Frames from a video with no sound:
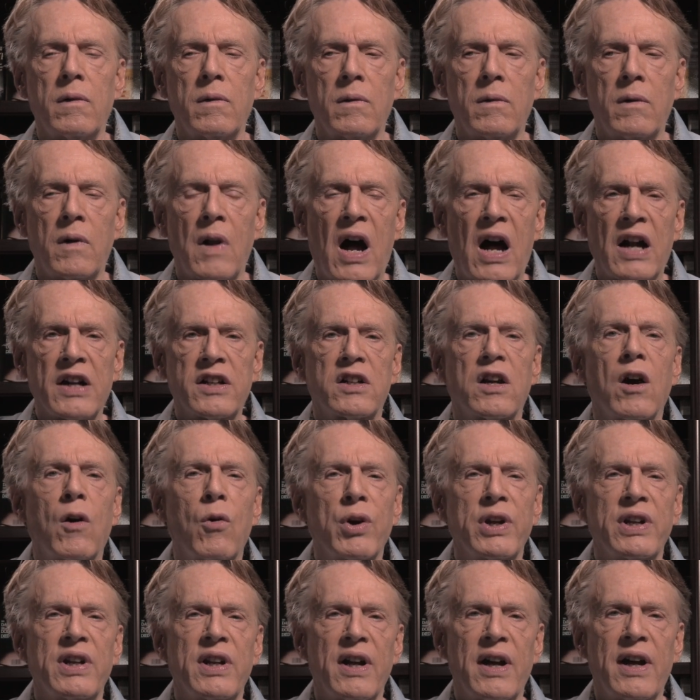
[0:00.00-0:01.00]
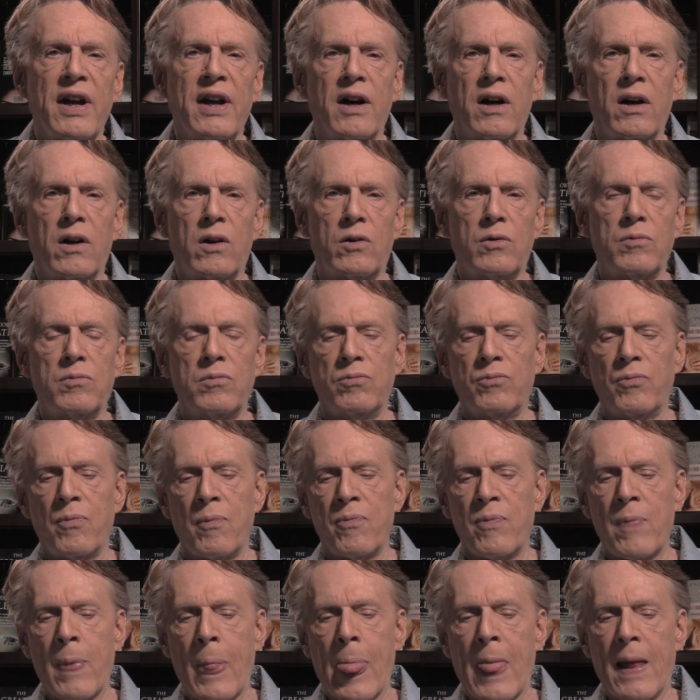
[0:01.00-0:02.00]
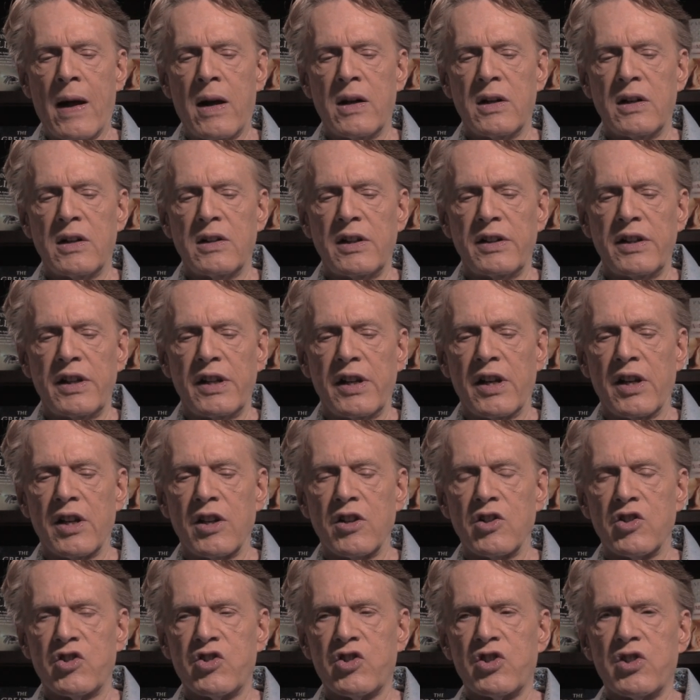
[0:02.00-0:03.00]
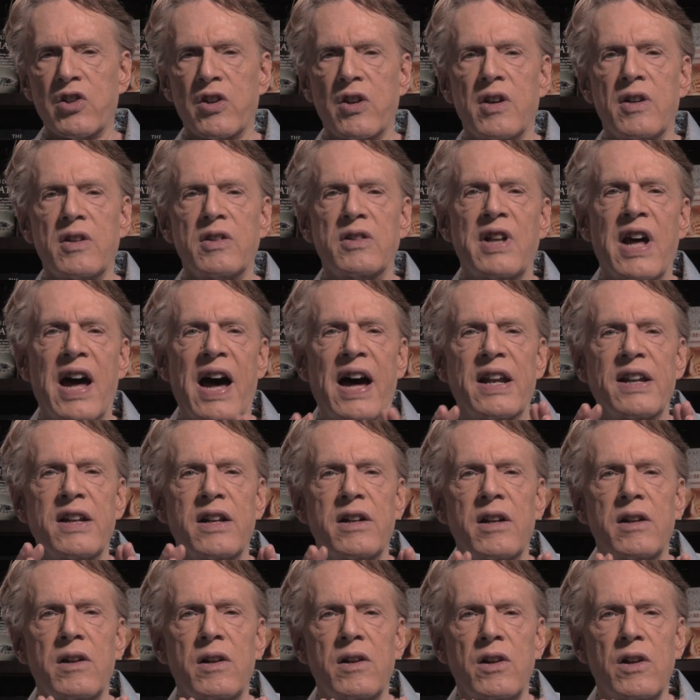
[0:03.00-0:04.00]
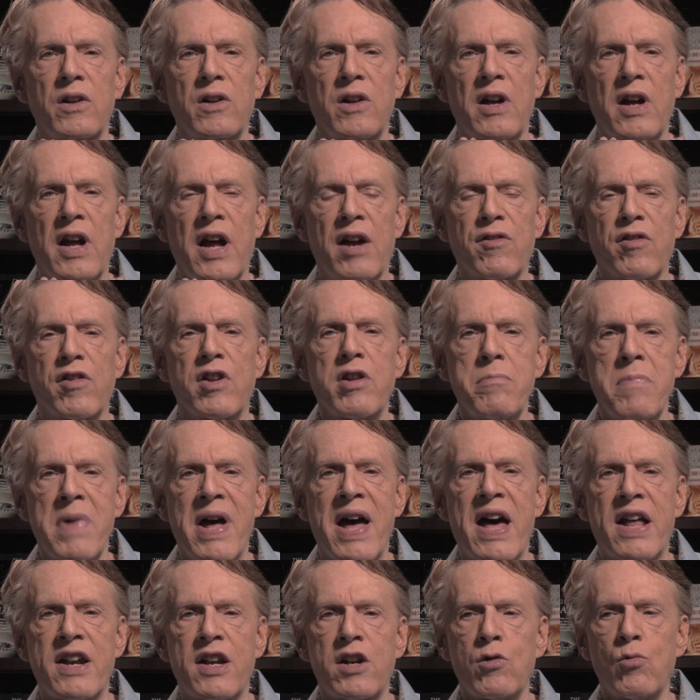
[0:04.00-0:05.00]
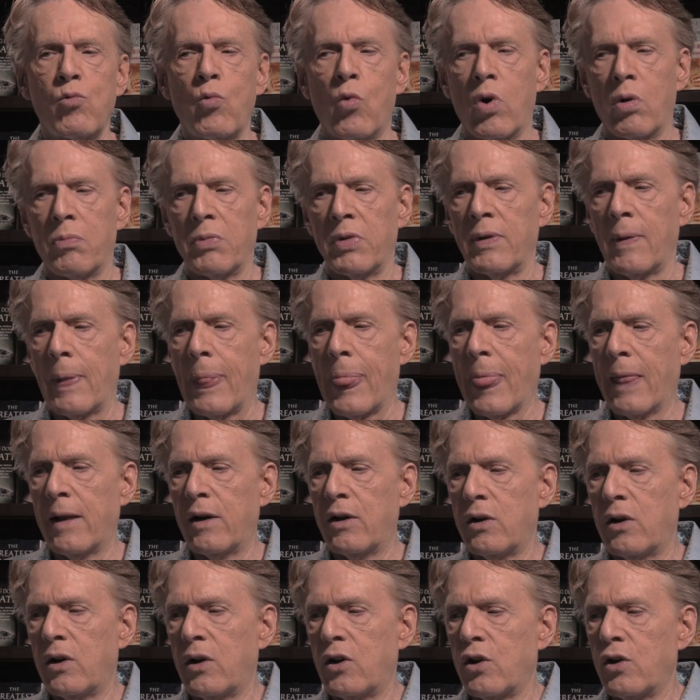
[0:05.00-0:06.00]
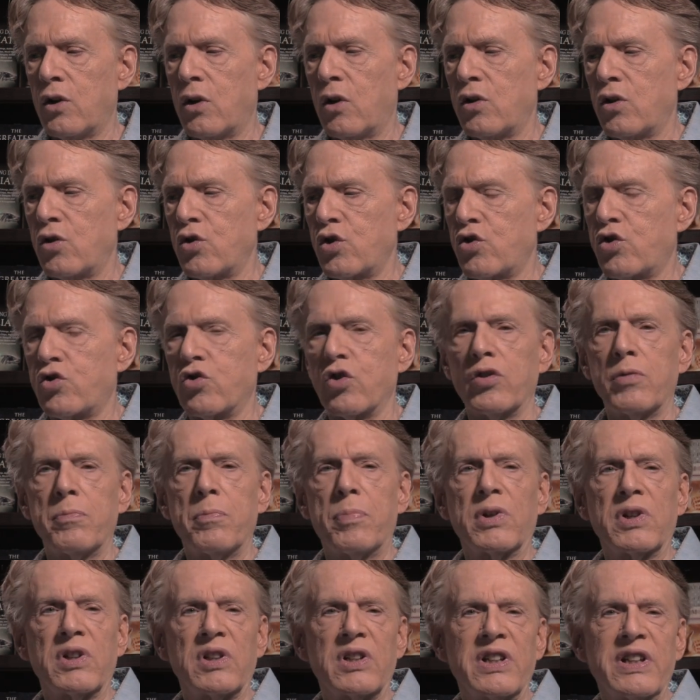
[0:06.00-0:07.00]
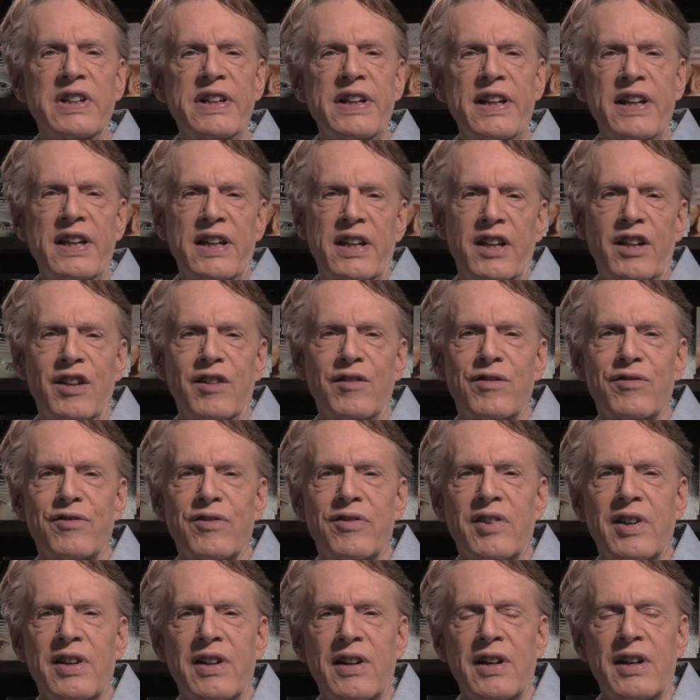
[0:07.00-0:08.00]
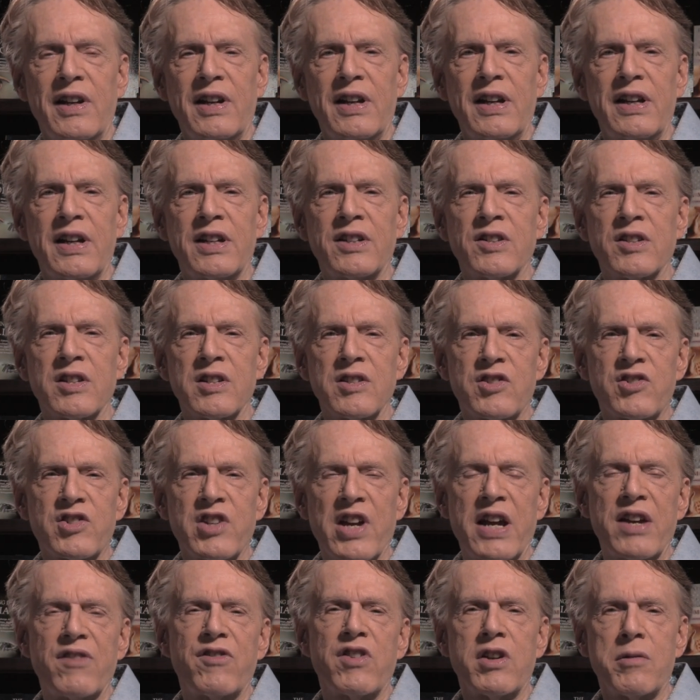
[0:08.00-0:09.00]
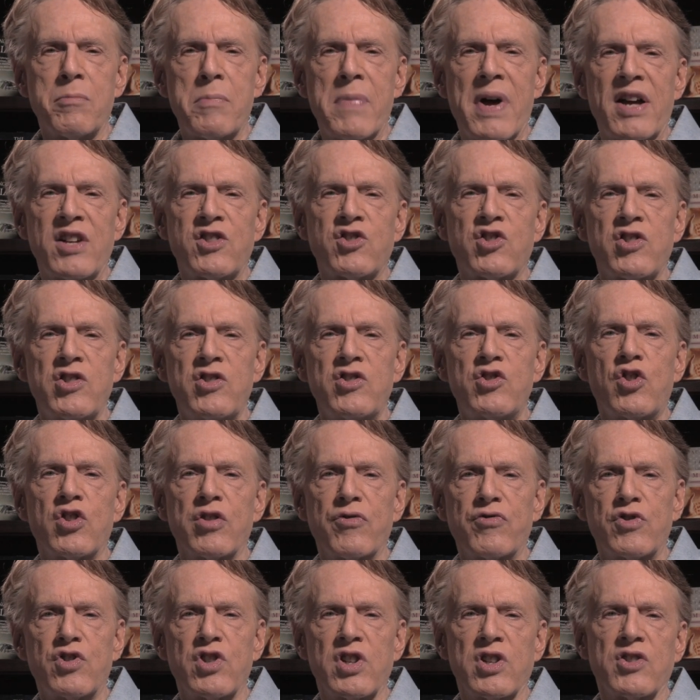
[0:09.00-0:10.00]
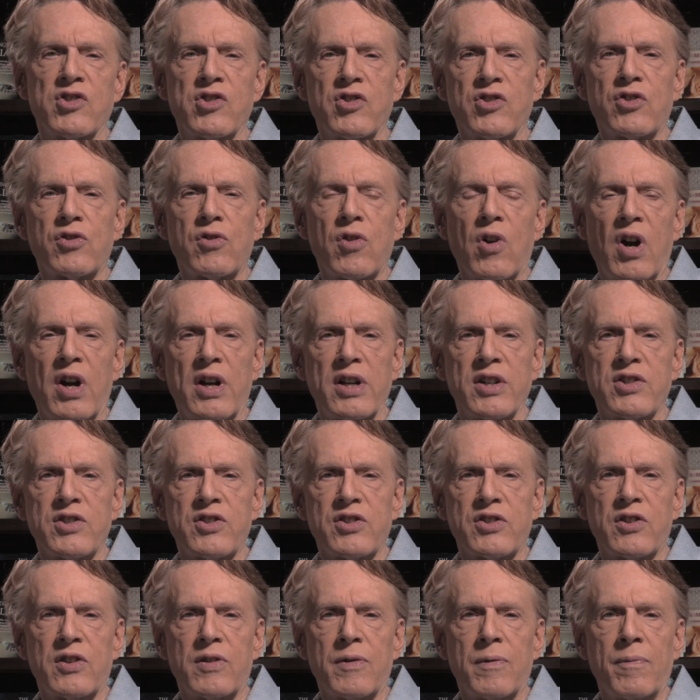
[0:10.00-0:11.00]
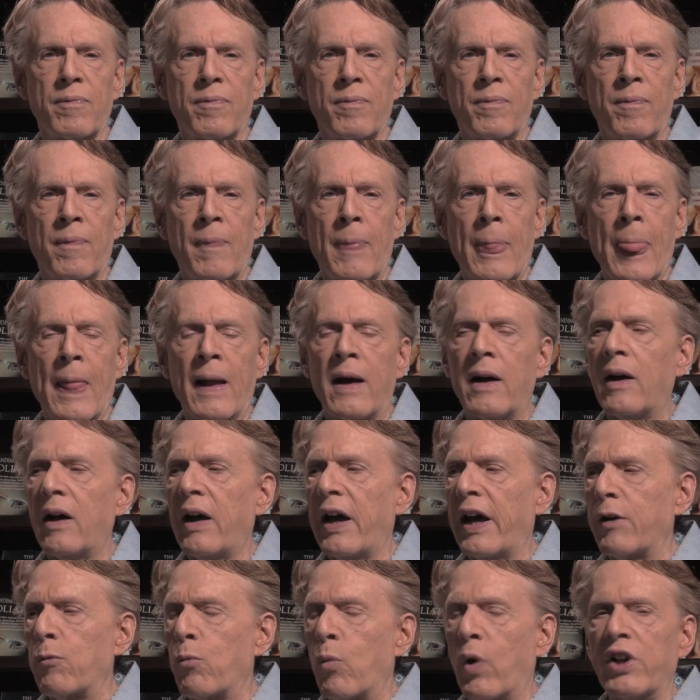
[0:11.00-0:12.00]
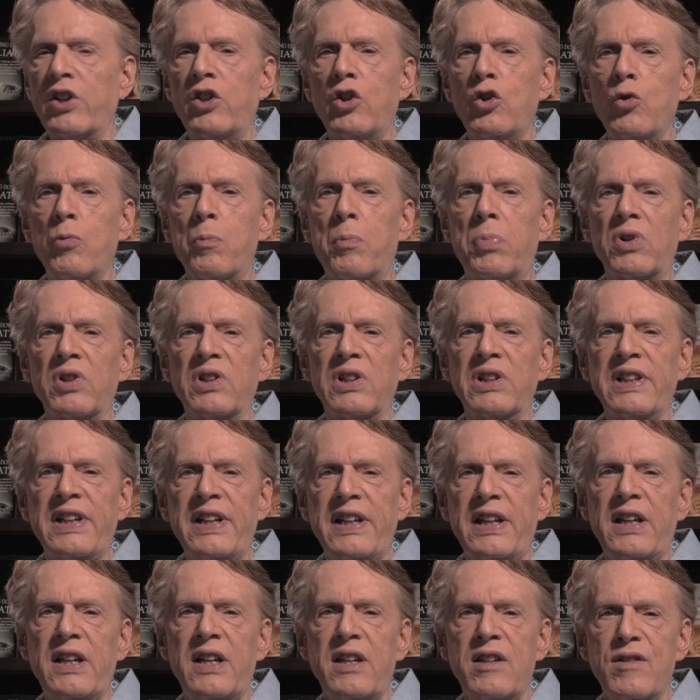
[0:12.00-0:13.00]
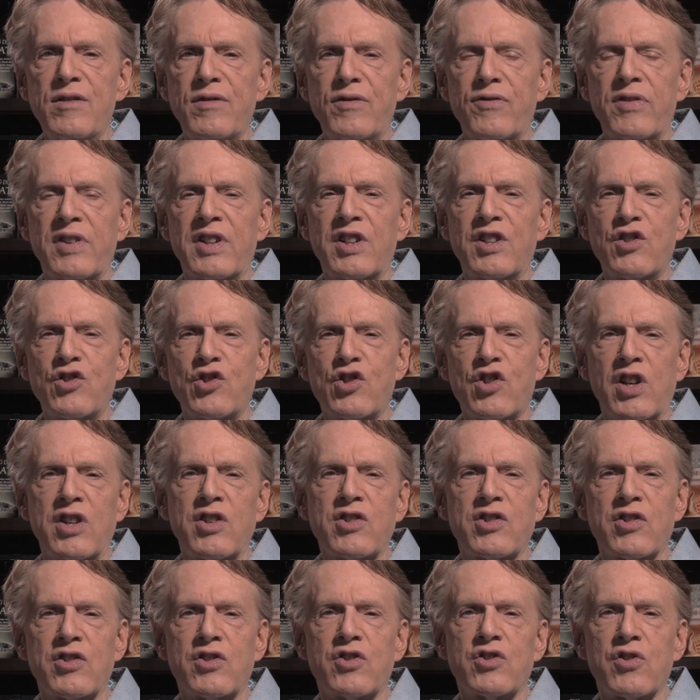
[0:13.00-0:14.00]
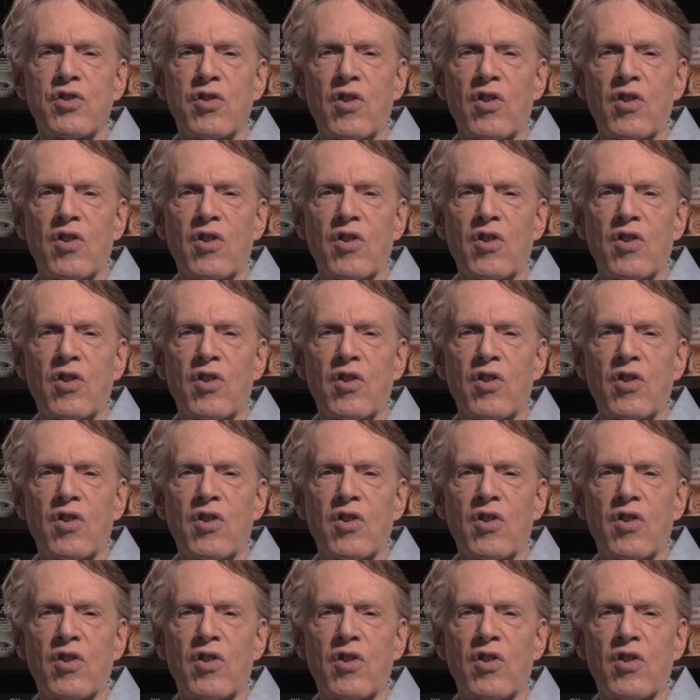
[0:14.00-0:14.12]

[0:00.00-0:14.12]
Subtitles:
not going to hell is that every man and woman should believe in the saving message of Jesus Christ. And when you believe in Jesus